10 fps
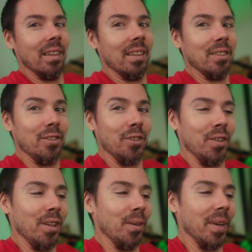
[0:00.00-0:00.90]
Did
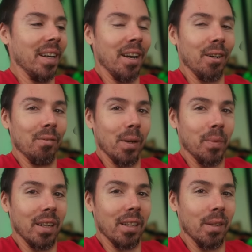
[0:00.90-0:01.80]
you hear my hair
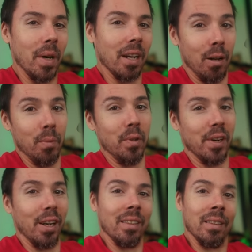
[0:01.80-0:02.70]
rubbing on the mic? I'll move on.